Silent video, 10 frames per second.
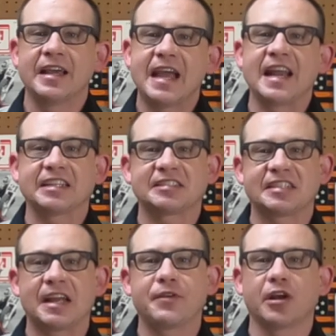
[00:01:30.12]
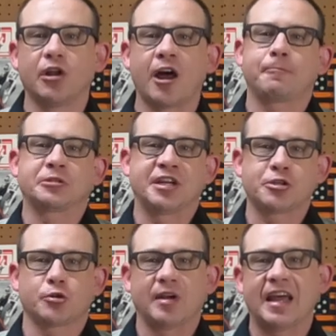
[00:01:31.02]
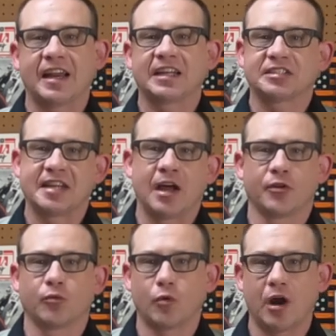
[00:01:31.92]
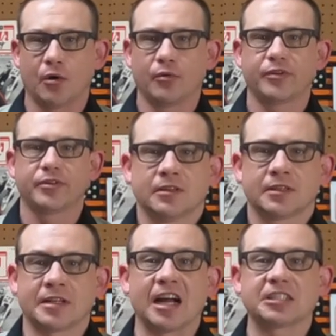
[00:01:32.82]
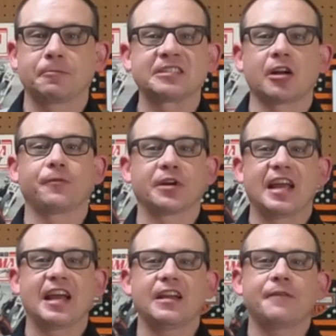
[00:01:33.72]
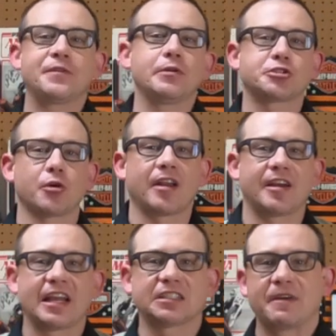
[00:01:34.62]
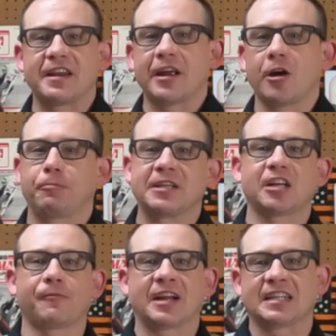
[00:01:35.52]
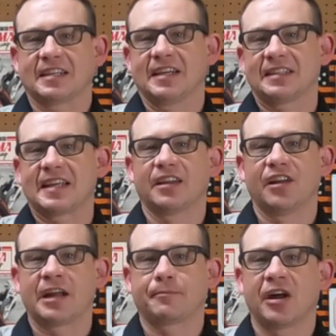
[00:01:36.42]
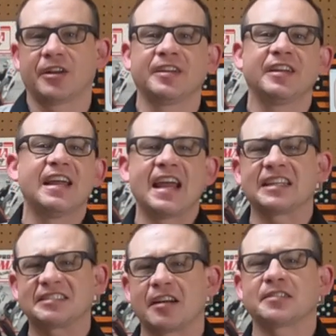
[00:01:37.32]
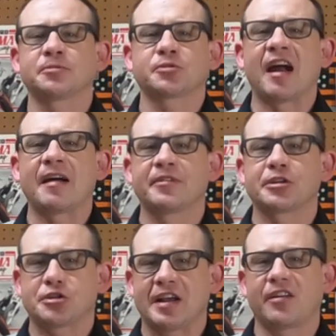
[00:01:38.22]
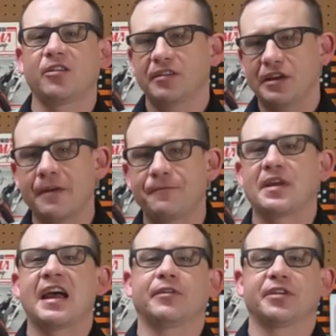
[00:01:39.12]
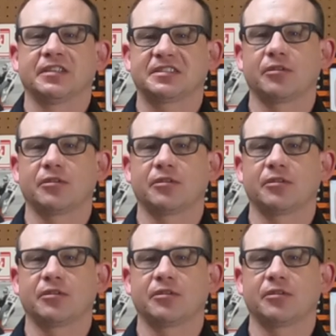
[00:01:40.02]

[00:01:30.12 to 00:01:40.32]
and it can save you a lot of potential headaches down the road. Guys, please don't forget, if you enjoyed today's video, please don't forget to hit that like button and consider subscribing to the channel if you haven't done so